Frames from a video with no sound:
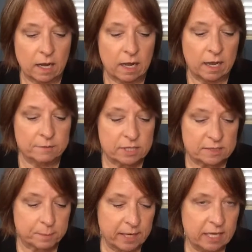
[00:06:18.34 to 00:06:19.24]
I was
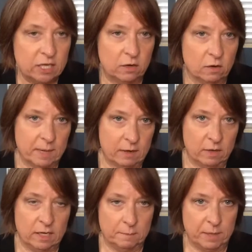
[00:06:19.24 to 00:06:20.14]
explaining to you
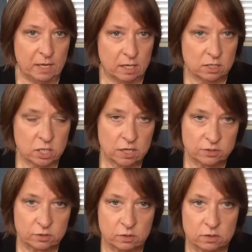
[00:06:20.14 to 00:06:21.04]
about independent
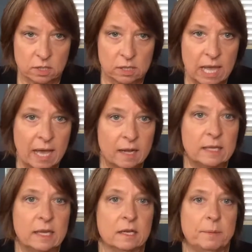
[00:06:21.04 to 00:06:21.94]
adjusters. A lot of
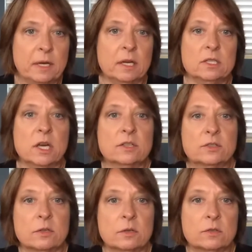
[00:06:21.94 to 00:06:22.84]
the independent
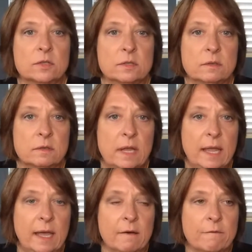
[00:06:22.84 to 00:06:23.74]
adjusters
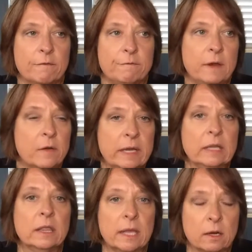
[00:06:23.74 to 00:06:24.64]
have very
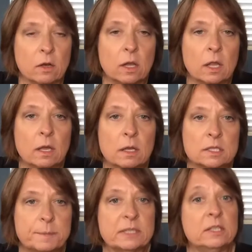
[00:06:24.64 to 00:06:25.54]
little,
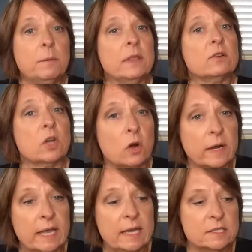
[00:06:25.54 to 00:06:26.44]
especially when there's a
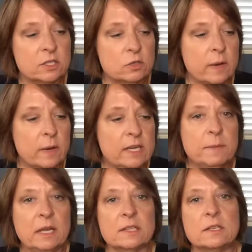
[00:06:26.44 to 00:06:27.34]
hurricane
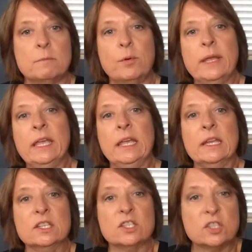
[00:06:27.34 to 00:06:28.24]
situation, because they're bringing
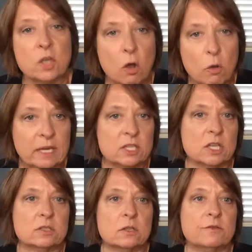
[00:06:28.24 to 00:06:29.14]
in so many
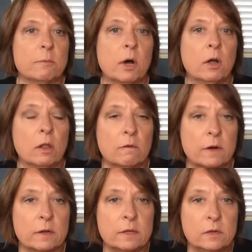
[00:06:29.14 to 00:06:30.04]
adjusters from all
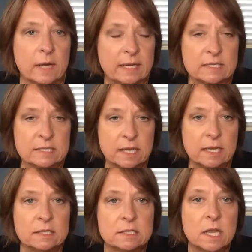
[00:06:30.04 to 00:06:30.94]
over the United
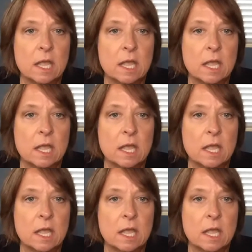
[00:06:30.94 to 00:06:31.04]
States.